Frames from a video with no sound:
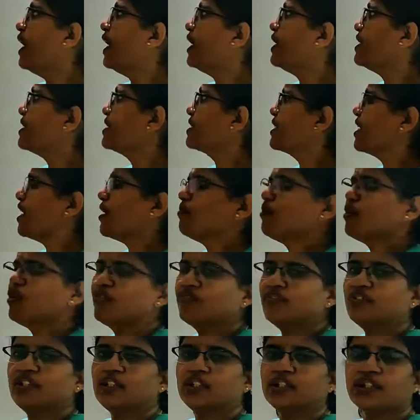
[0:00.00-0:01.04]
and some
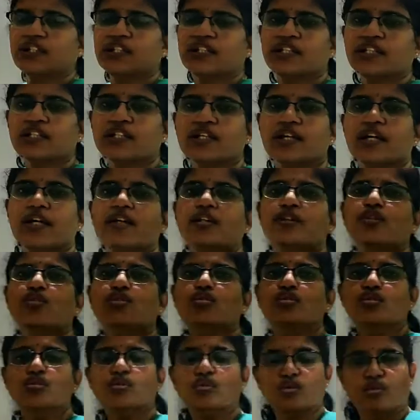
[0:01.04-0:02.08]
of the things
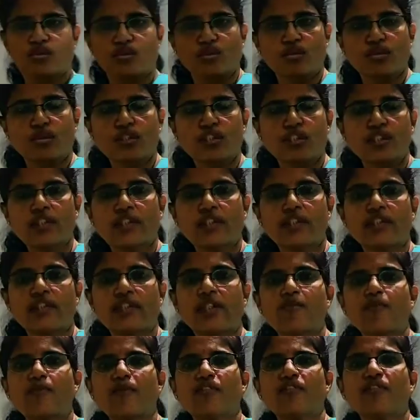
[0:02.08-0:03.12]
through roots,
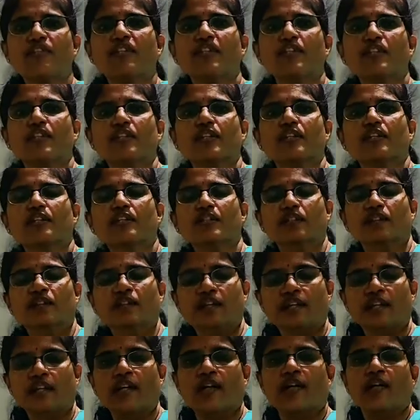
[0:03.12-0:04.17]
some of the
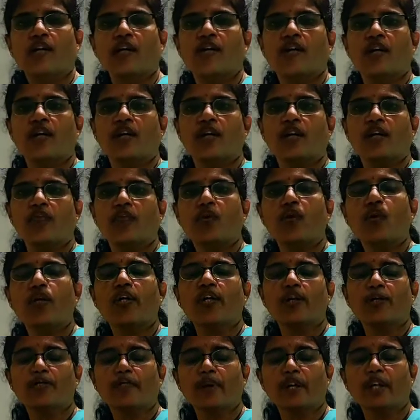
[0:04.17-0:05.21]

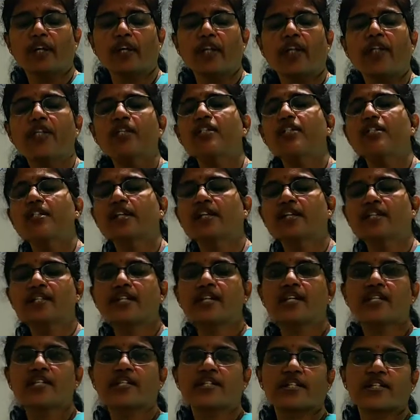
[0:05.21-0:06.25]
unwanted materials gets
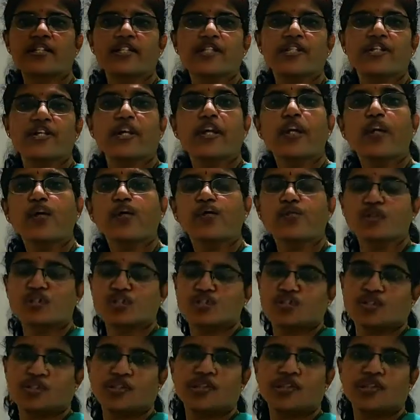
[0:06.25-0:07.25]
exchanged into the